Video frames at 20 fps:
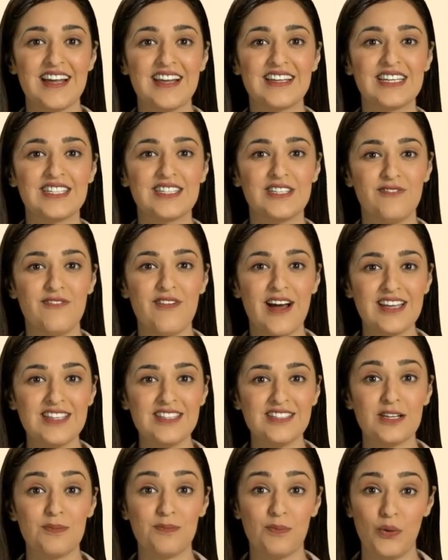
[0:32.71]
The
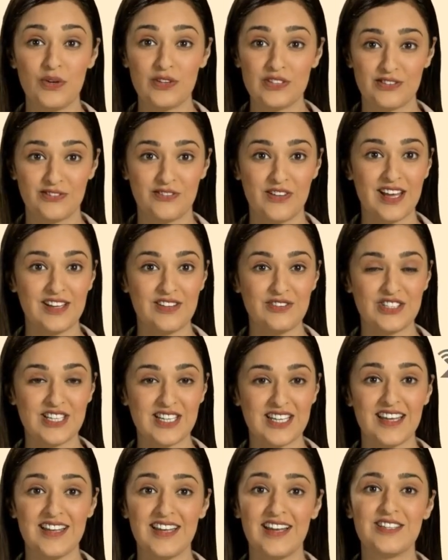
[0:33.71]
device supports
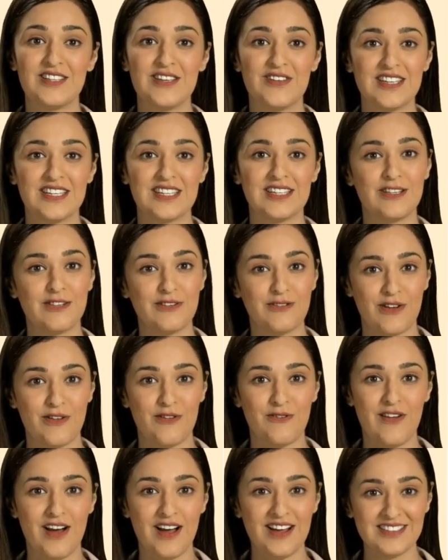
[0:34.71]
5G connectivity for
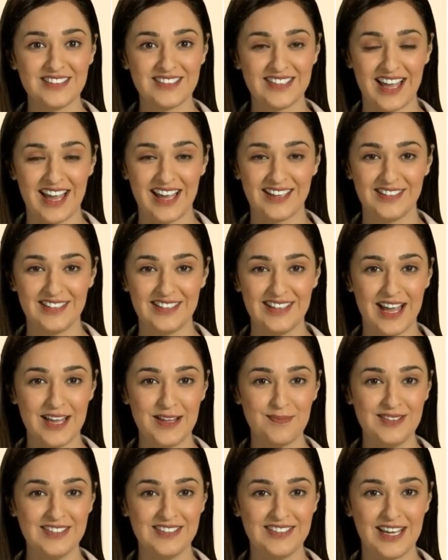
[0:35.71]
fast and
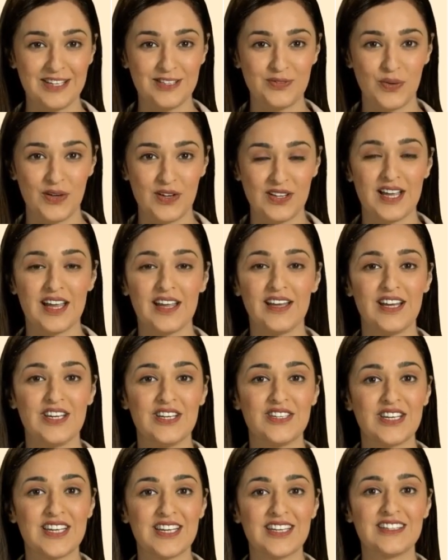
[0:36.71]
reliable network
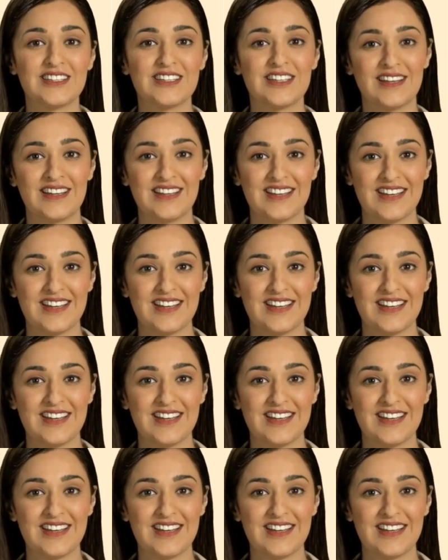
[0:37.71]
connections.